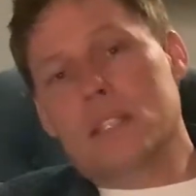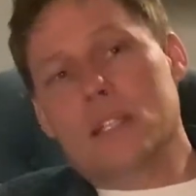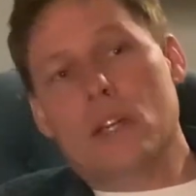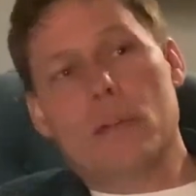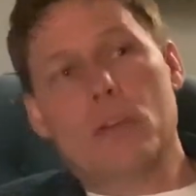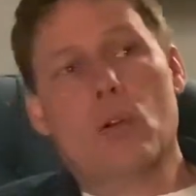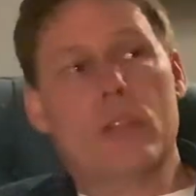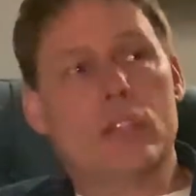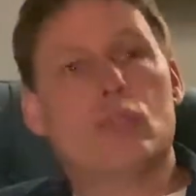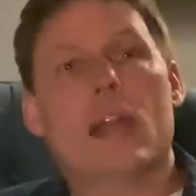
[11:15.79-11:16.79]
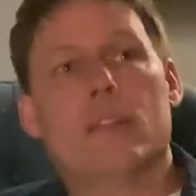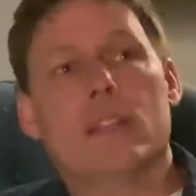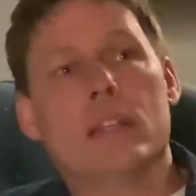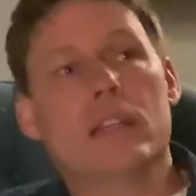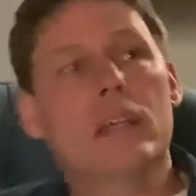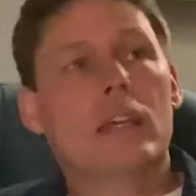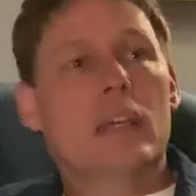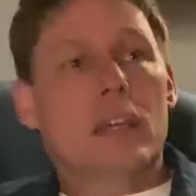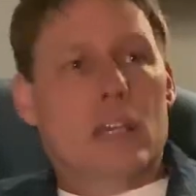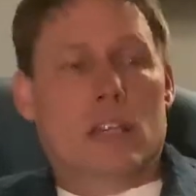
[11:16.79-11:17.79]
I would go around traveling,
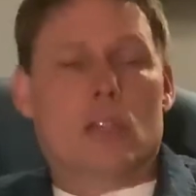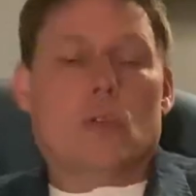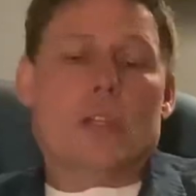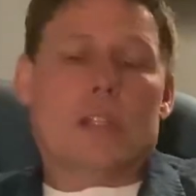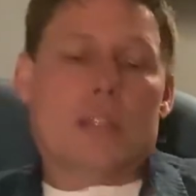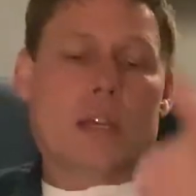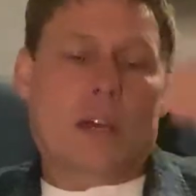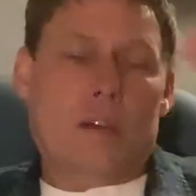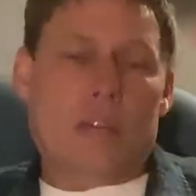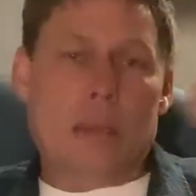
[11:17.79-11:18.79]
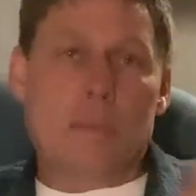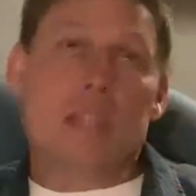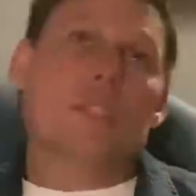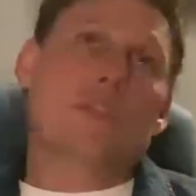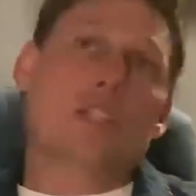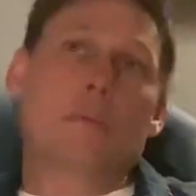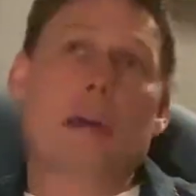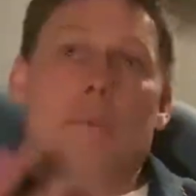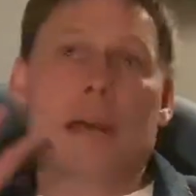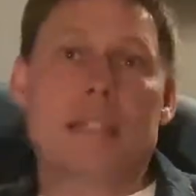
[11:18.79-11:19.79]
and the Lord gave me this vision
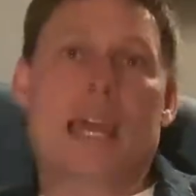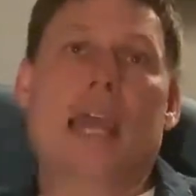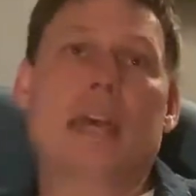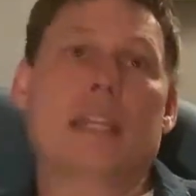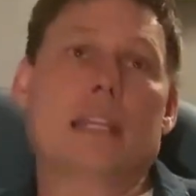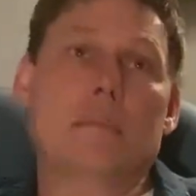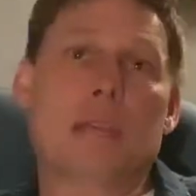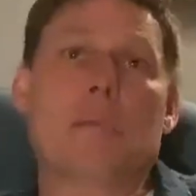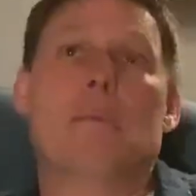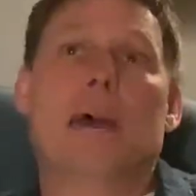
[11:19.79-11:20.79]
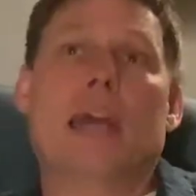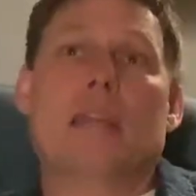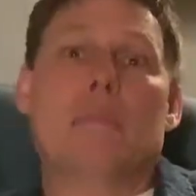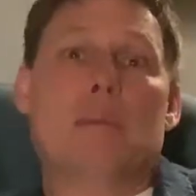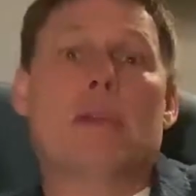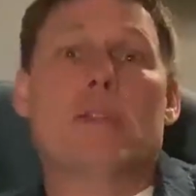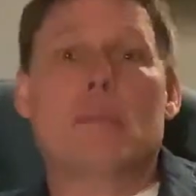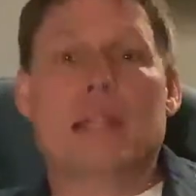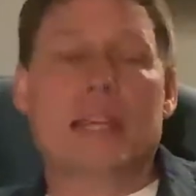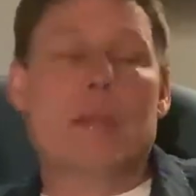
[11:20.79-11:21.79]
about my dad and him coming back, and my brother and
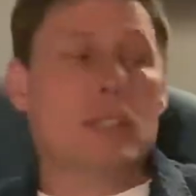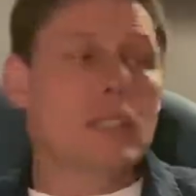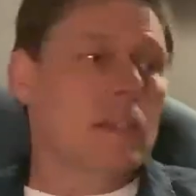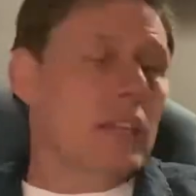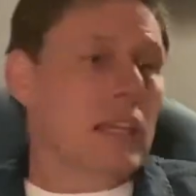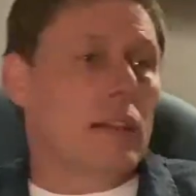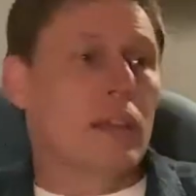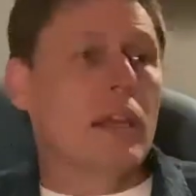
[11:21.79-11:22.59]
my dad were still here.